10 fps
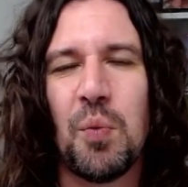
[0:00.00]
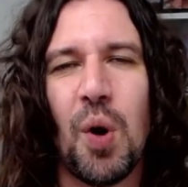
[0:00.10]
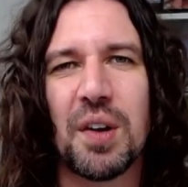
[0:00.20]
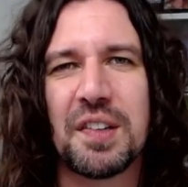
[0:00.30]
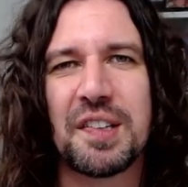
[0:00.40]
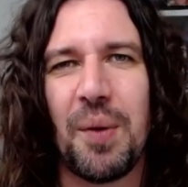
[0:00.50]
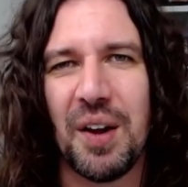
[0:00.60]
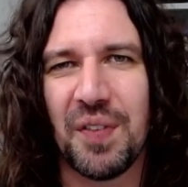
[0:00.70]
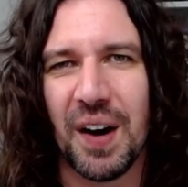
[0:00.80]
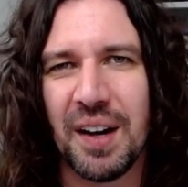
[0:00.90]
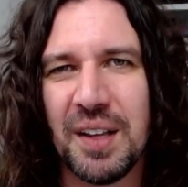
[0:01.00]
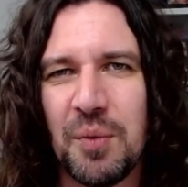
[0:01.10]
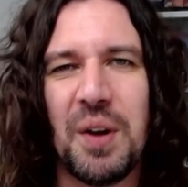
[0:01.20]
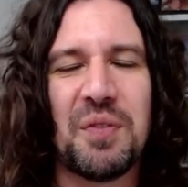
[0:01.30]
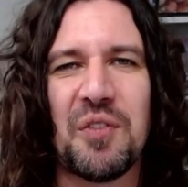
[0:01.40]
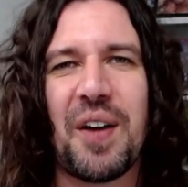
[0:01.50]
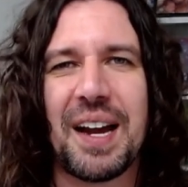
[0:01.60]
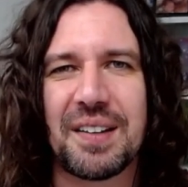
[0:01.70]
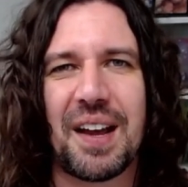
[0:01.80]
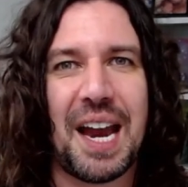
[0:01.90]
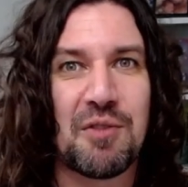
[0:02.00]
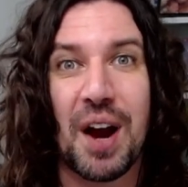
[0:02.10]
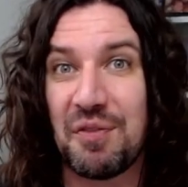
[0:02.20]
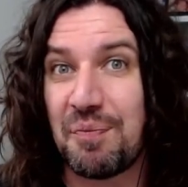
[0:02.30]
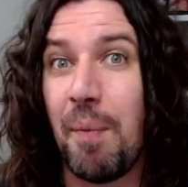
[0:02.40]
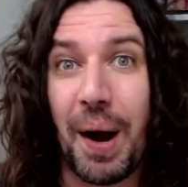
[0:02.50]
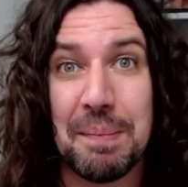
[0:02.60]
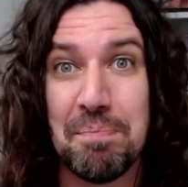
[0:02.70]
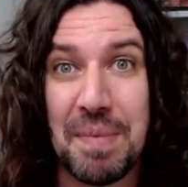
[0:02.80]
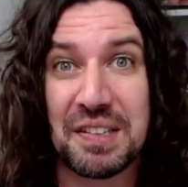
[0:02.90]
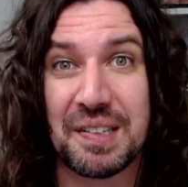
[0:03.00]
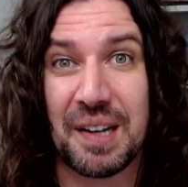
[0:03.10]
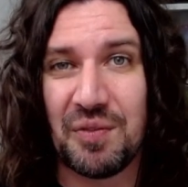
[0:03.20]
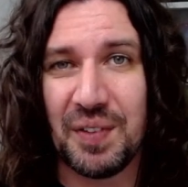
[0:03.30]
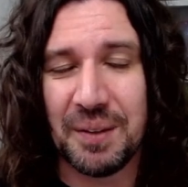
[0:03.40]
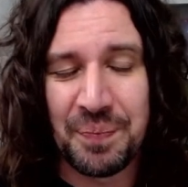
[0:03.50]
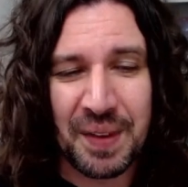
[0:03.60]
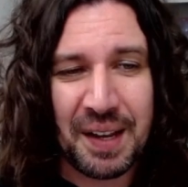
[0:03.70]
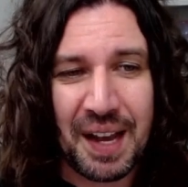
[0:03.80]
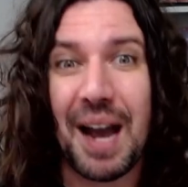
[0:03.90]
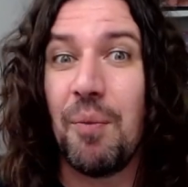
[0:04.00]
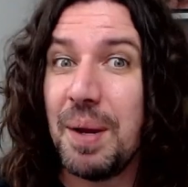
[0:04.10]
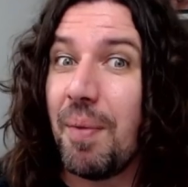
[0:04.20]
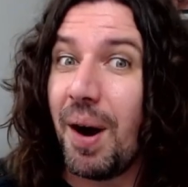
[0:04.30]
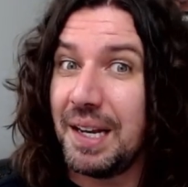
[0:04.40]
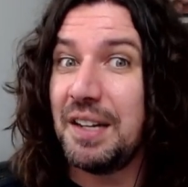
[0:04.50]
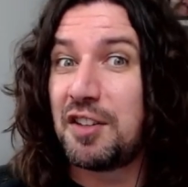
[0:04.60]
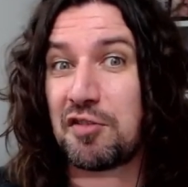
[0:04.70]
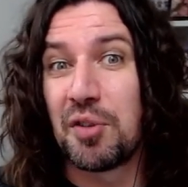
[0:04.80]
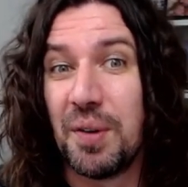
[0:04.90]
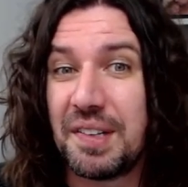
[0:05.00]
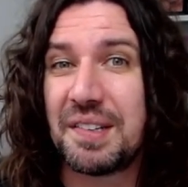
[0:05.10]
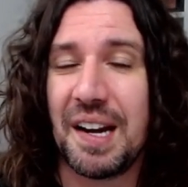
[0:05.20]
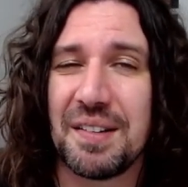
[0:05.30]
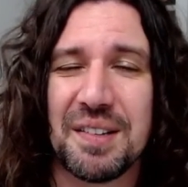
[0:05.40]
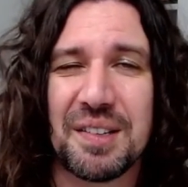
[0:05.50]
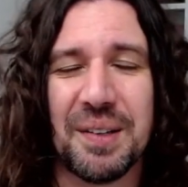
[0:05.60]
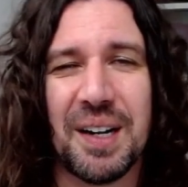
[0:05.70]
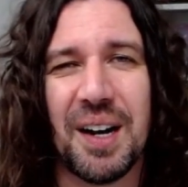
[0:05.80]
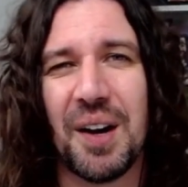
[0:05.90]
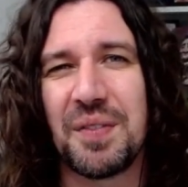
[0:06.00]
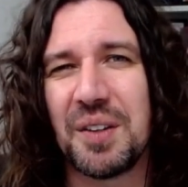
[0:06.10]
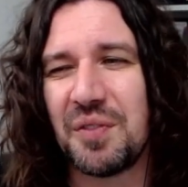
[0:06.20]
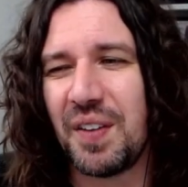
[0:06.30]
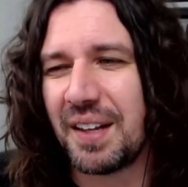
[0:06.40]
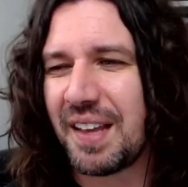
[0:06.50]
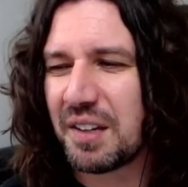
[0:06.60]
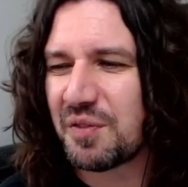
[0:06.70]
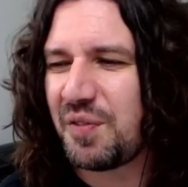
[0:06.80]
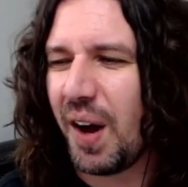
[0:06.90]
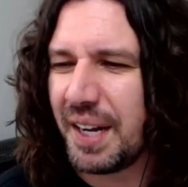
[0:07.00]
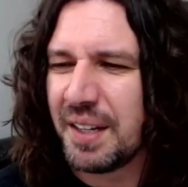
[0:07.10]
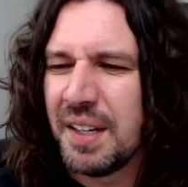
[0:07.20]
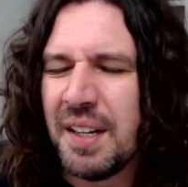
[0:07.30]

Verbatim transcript: whatsoever with the fact a ref might miss something and we might need to draw his attention to it after the fact. That's fine.